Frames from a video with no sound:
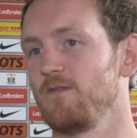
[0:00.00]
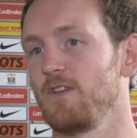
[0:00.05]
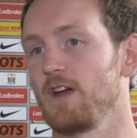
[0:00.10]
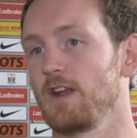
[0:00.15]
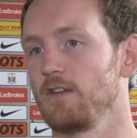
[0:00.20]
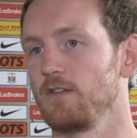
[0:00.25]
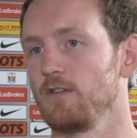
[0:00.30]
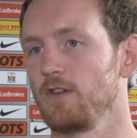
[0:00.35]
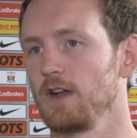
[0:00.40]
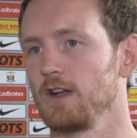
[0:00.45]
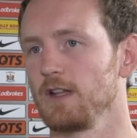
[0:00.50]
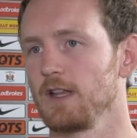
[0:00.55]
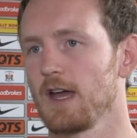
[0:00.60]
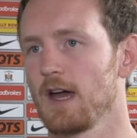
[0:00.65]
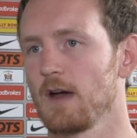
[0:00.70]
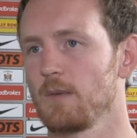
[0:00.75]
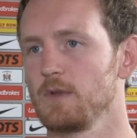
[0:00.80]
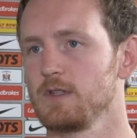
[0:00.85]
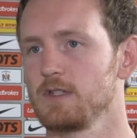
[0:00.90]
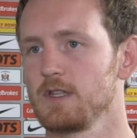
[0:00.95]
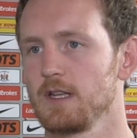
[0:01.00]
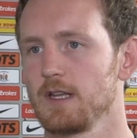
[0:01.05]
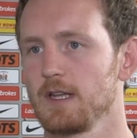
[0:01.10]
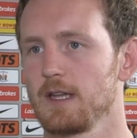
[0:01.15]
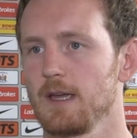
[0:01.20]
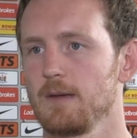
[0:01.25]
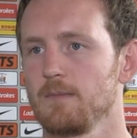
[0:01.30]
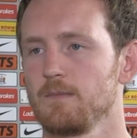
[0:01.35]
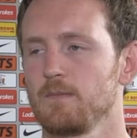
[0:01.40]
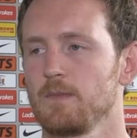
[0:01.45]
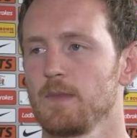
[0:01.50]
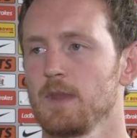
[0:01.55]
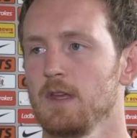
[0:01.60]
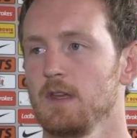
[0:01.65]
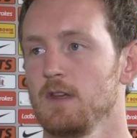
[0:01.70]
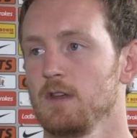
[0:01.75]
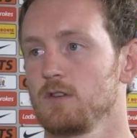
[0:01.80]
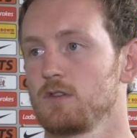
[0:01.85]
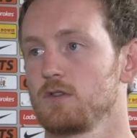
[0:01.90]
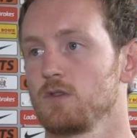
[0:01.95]
very rarely happens in a game.
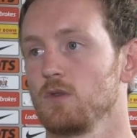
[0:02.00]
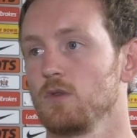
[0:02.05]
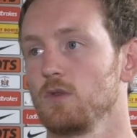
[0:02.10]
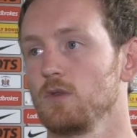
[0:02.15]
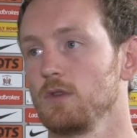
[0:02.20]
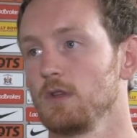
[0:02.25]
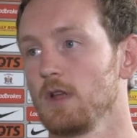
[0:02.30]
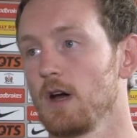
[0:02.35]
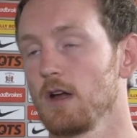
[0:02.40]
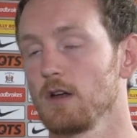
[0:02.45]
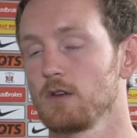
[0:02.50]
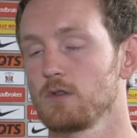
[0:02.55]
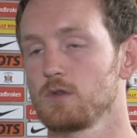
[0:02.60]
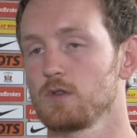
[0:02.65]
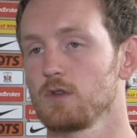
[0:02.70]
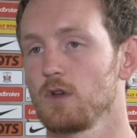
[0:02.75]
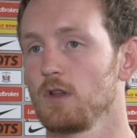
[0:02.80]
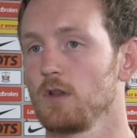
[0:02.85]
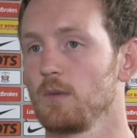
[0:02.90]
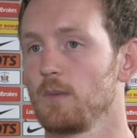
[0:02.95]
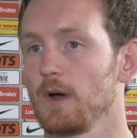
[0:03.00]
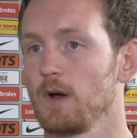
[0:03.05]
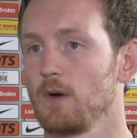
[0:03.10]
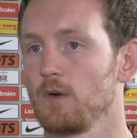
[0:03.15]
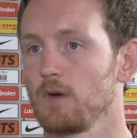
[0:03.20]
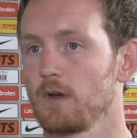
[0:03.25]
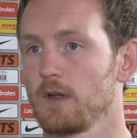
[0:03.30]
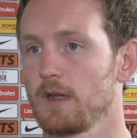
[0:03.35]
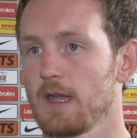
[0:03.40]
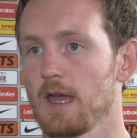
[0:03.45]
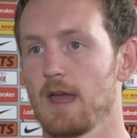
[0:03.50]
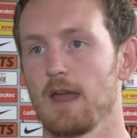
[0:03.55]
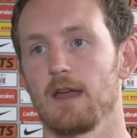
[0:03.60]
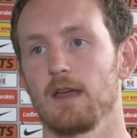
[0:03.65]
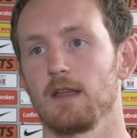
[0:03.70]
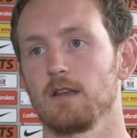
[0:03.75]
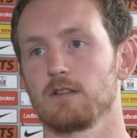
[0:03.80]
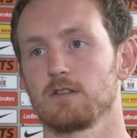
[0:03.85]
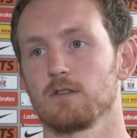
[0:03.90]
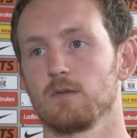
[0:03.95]
So Largs was all about
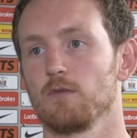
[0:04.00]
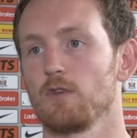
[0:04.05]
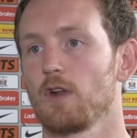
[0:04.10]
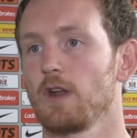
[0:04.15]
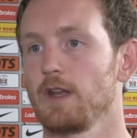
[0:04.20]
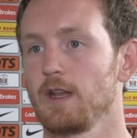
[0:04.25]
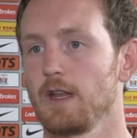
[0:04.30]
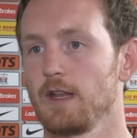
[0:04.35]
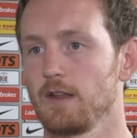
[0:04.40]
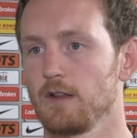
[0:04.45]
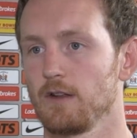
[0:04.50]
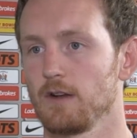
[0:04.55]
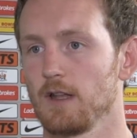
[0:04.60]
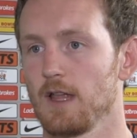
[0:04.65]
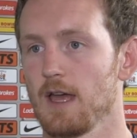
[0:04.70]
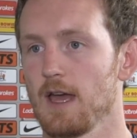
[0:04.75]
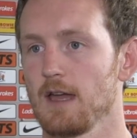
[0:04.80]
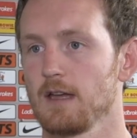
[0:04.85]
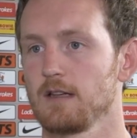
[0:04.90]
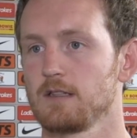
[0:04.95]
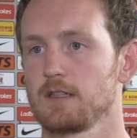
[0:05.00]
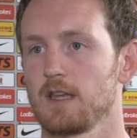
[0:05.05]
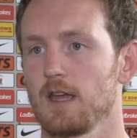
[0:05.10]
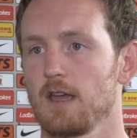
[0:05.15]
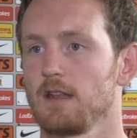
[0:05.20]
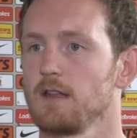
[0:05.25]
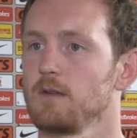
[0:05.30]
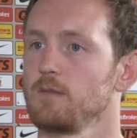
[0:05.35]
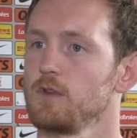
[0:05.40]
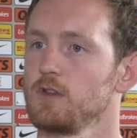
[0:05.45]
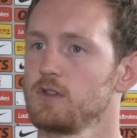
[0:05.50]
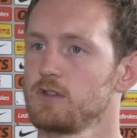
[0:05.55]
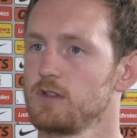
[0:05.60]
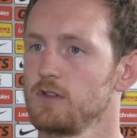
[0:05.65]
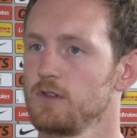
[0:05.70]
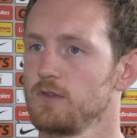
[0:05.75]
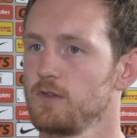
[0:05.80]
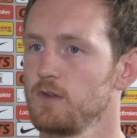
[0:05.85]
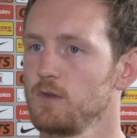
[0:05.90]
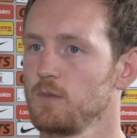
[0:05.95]
getting some running into their legs, getting them used
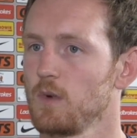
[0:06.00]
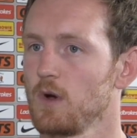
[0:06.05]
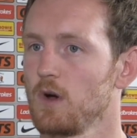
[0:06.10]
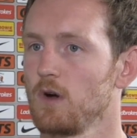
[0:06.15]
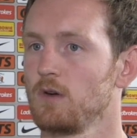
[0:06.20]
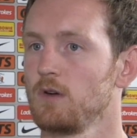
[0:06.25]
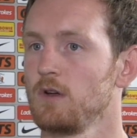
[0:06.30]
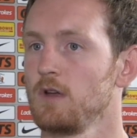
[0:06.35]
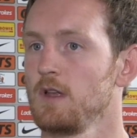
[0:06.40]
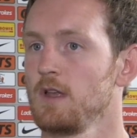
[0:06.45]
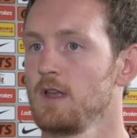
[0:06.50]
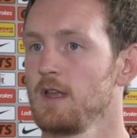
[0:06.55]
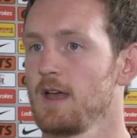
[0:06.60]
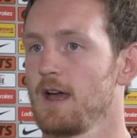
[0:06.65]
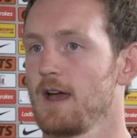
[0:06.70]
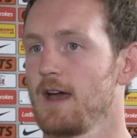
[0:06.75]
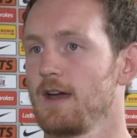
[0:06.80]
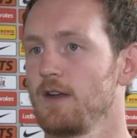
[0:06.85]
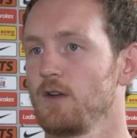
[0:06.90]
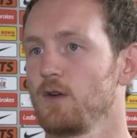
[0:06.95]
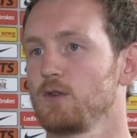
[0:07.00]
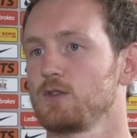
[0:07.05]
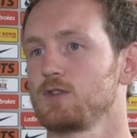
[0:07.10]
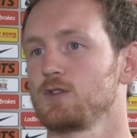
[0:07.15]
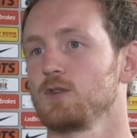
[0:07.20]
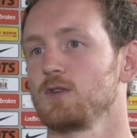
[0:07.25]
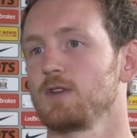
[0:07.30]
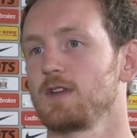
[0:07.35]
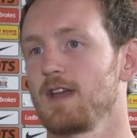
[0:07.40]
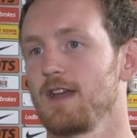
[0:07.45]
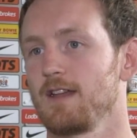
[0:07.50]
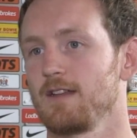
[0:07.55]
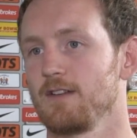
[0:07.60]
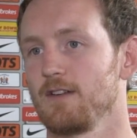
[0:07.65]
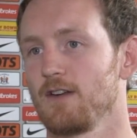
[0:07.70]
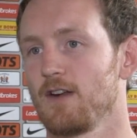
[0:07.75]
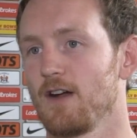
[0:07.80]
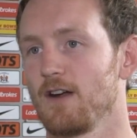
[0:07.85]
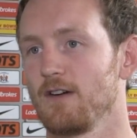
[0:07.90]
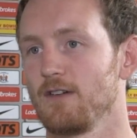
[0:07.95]
to the football, and also getting
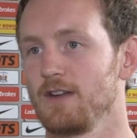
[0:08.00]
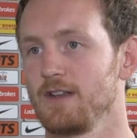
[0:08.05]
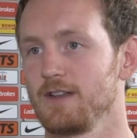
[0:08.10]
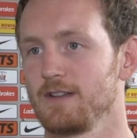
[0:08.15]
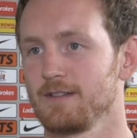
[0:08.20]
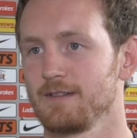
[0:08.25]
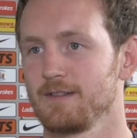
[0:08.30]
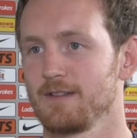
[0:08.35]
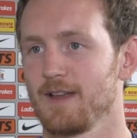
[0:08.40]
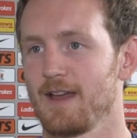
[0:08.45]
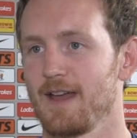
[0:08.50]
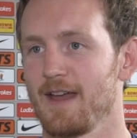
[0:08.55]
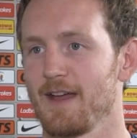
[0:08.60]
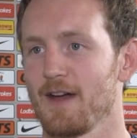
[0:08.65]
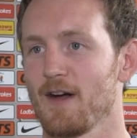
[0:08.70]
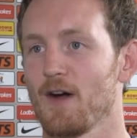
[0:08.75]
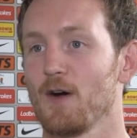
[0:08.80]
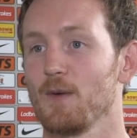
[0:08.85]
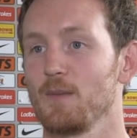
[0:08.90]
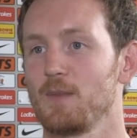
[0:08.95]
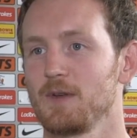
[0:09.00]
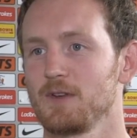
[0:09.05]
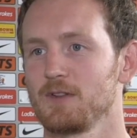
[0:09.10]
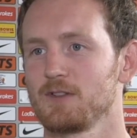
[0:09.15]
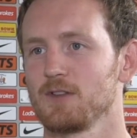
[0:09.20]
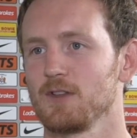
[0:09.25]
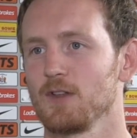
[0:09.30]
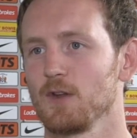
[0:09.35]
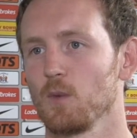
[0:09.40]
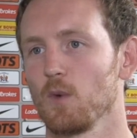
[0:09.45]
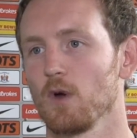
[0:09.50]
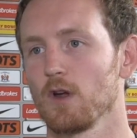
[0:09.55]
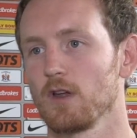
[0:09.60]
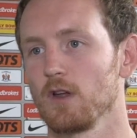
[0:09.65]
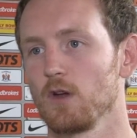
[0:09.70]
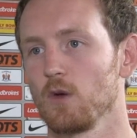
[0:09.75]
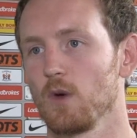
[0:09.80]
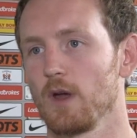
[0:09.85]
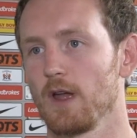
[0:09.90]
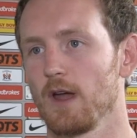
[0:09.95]
their heart rate up, so they're
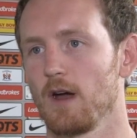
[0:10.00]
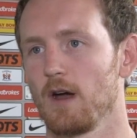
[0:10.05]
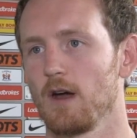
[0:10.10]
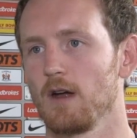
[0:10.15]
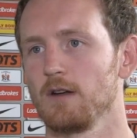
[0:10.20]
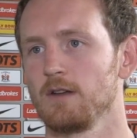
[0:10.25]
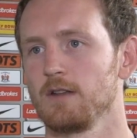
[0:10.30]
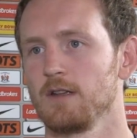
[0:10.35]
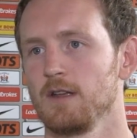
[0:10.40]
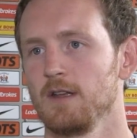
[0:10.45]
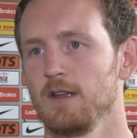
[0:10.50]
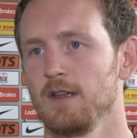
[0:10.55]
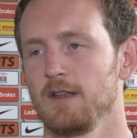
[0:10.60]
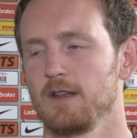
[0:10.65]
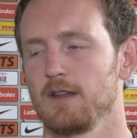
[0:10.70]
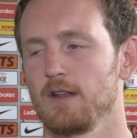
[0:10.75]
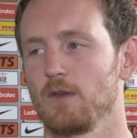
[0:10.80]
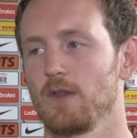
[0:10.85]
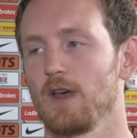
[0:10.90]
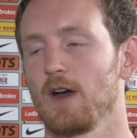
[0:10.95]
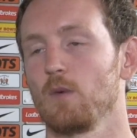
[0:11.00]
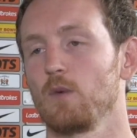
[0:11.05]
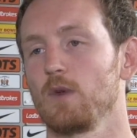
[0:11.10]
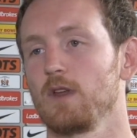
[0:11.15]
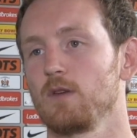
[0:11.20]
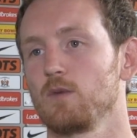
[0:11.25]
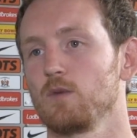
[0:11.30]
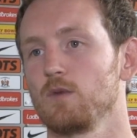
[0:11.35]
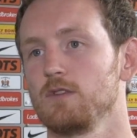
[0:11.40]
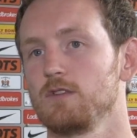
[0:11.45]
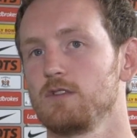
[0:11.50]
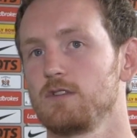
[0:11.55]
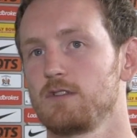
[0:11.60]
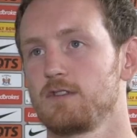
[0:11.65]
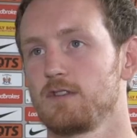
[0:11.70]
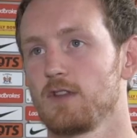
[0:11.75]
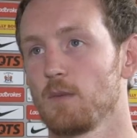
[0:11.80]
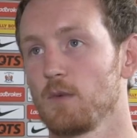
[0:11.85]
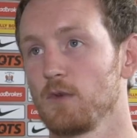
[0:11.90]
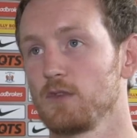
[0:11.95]
working quite hard. Now that week was
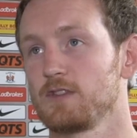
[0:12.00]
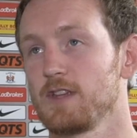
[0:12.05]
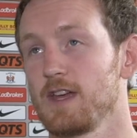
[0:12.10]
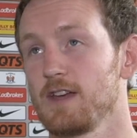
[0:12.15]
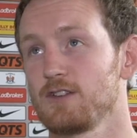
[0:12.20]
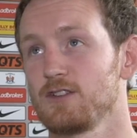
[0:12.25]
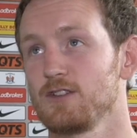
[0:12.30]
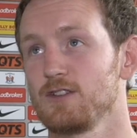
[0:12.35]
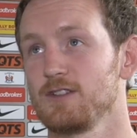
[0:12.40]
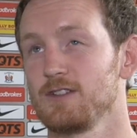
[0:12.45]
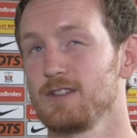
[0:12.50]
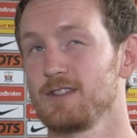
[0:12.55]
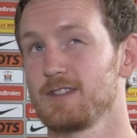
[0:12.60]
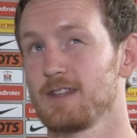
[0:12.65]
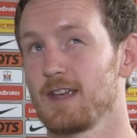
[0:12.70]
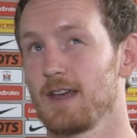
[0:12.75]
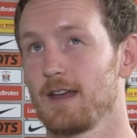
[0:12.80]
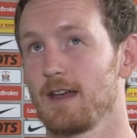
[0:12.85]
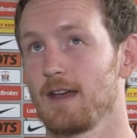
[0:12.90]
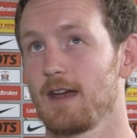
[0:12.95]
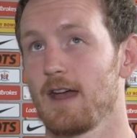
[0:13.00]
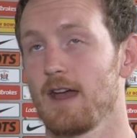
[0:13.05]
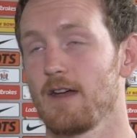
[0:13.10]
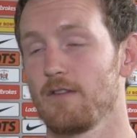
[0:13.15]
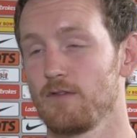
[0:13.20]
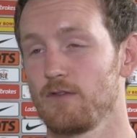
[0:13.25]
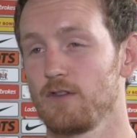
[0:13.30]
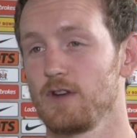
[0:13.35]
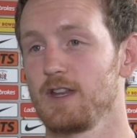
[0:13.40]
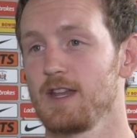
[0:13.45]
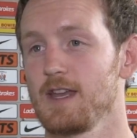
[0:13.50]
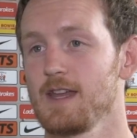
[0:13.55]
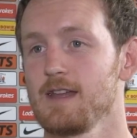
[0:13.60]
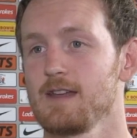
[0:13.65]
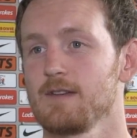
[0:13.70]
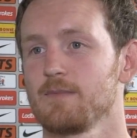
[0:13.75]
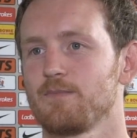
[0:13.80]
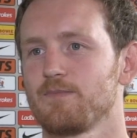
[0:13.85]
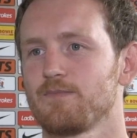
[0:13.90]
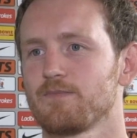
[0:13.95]
double sessions every day,
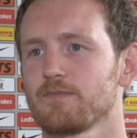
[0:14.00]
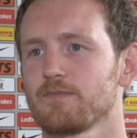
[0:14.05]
